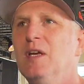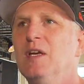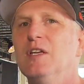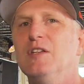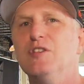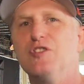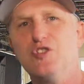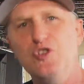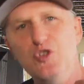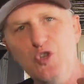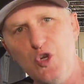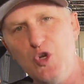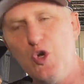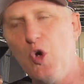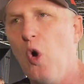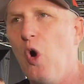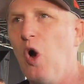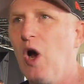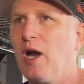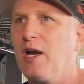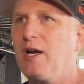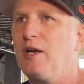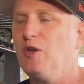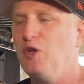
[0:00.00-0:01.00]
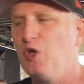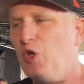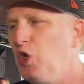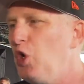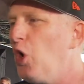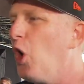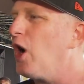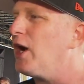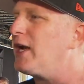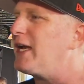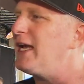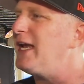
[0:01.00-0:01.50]
It's New York. New
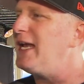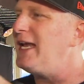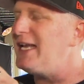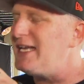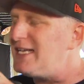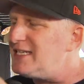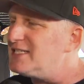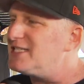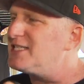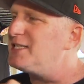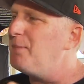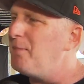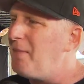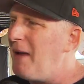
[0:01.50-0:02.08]
York is the